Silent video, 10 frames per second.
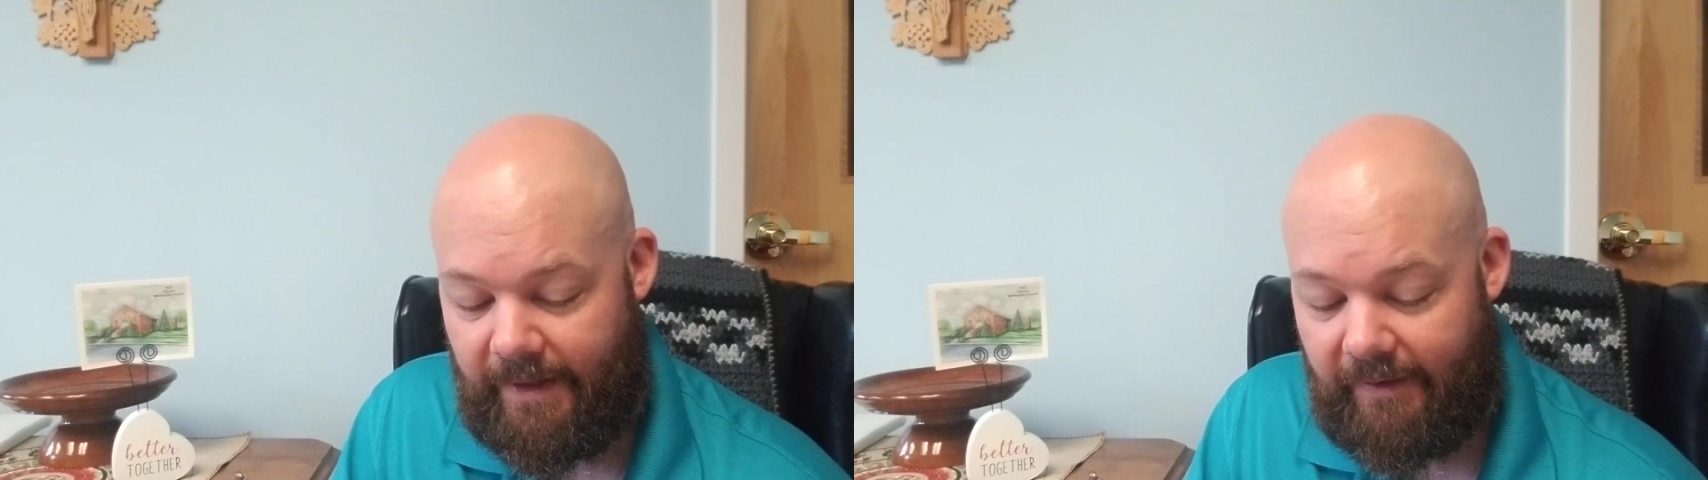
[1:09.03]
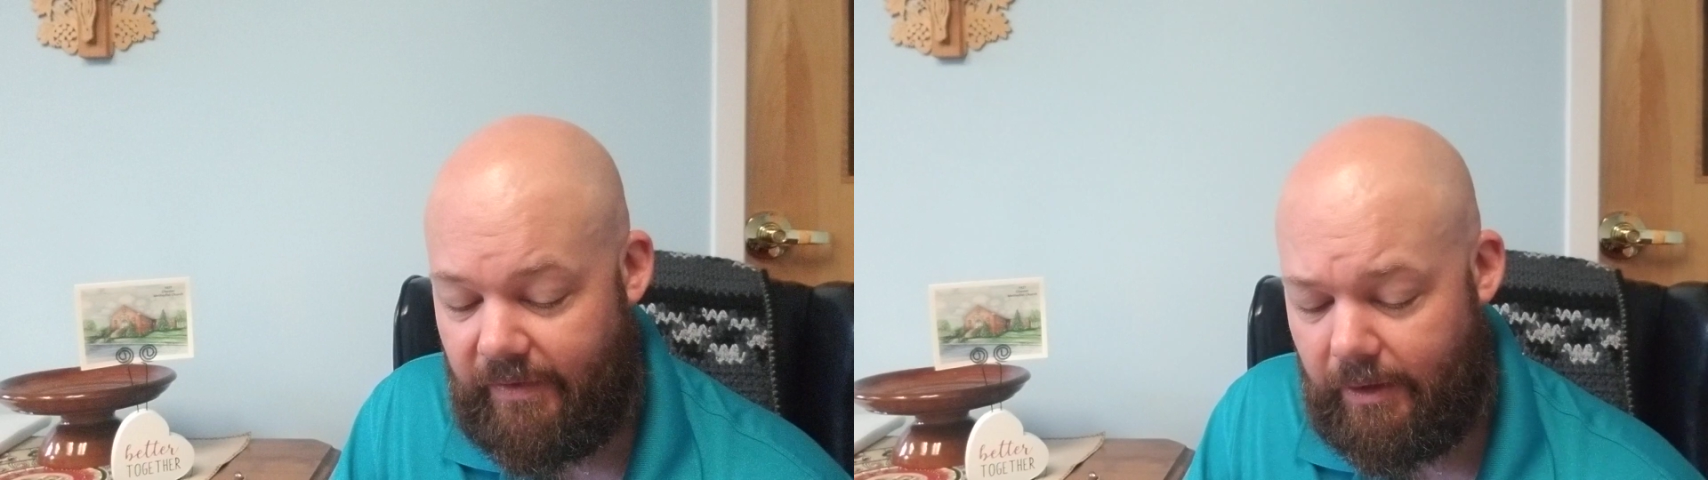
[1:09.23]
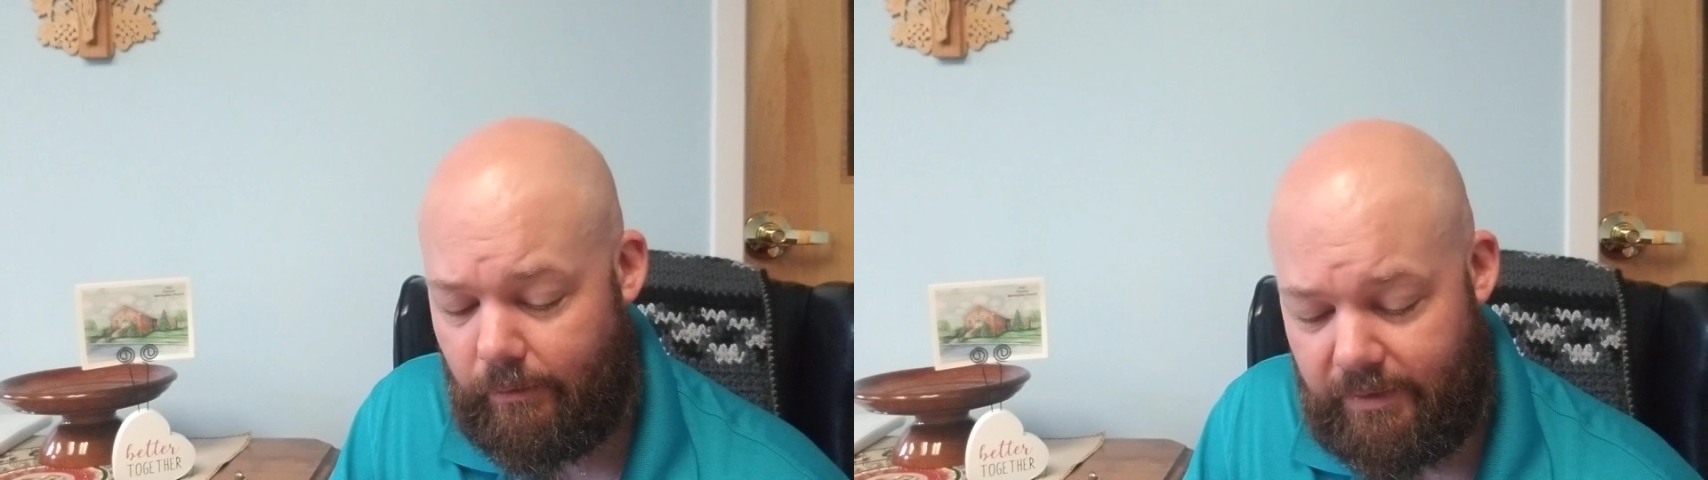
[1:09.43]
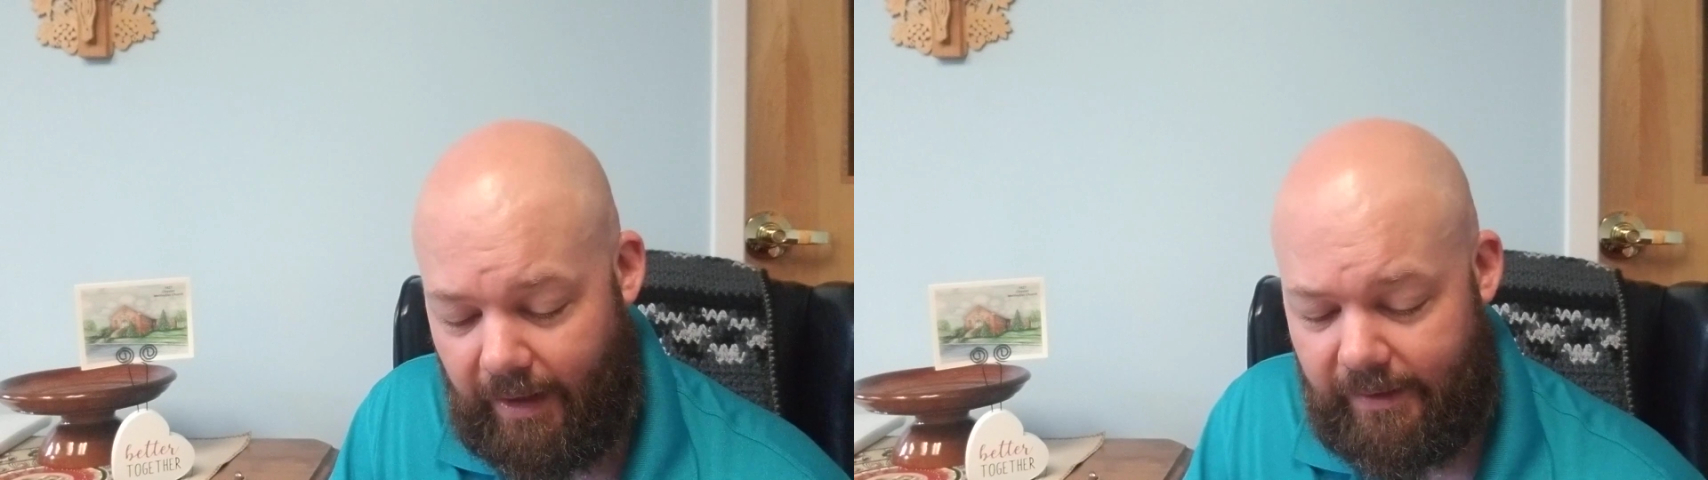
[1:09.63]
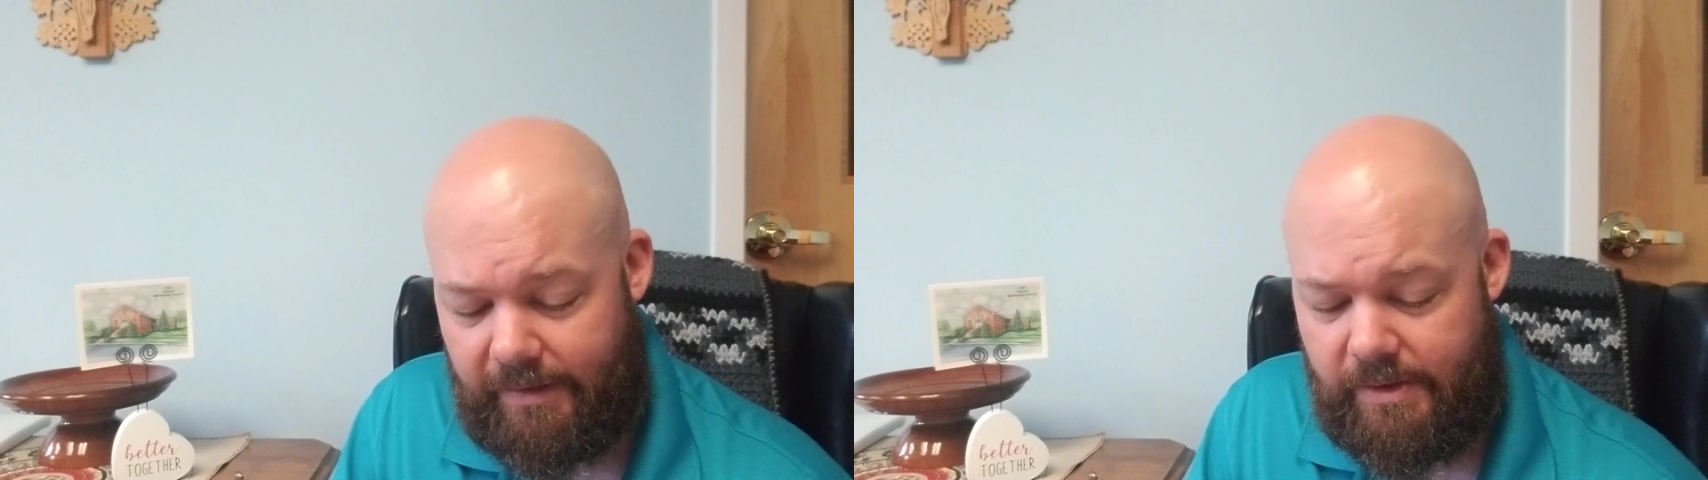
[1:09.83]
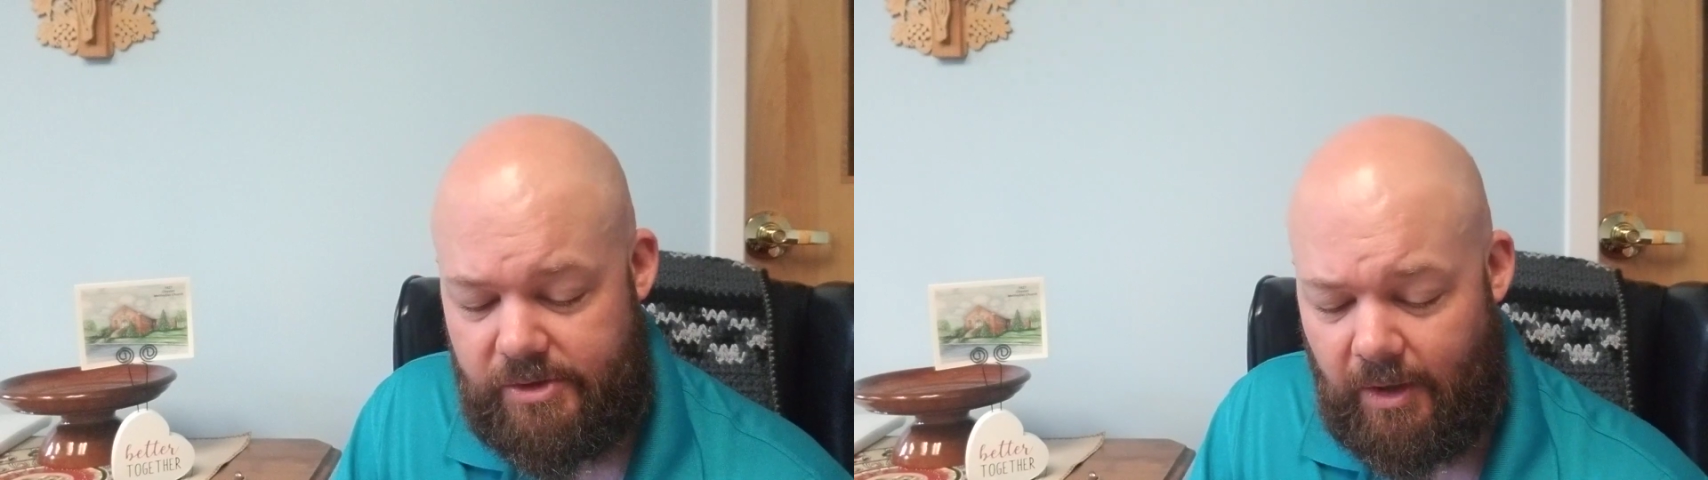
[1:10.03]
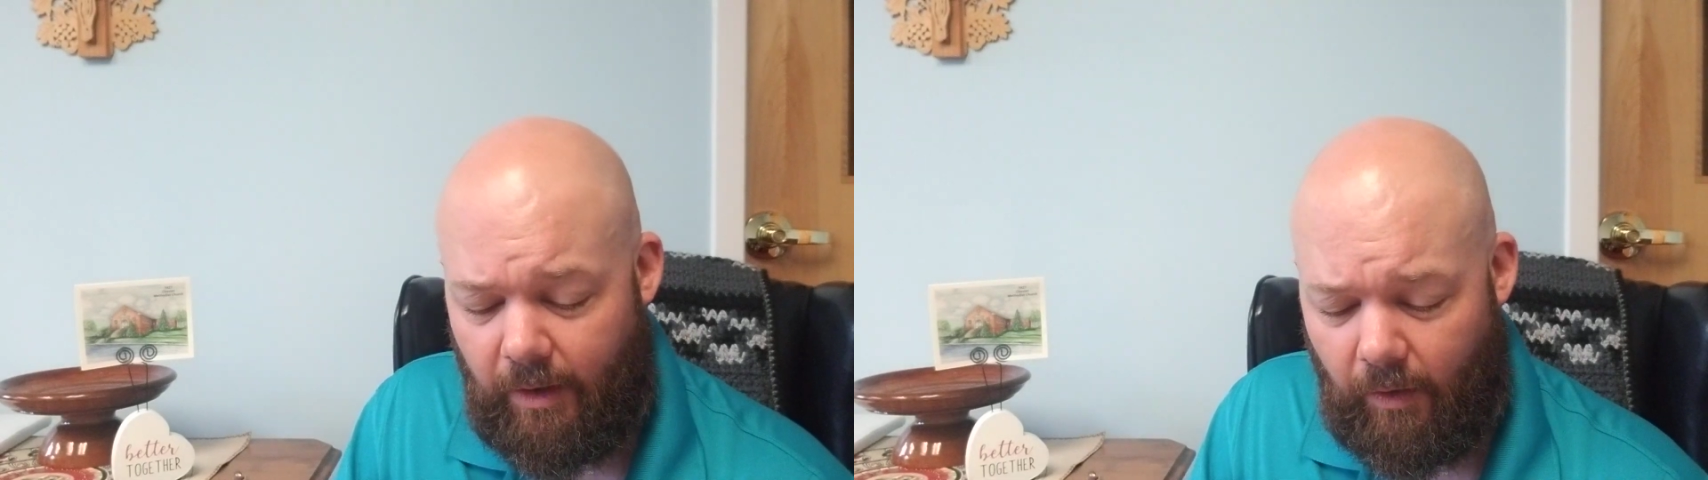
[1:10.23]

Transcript: Have they no knowledge?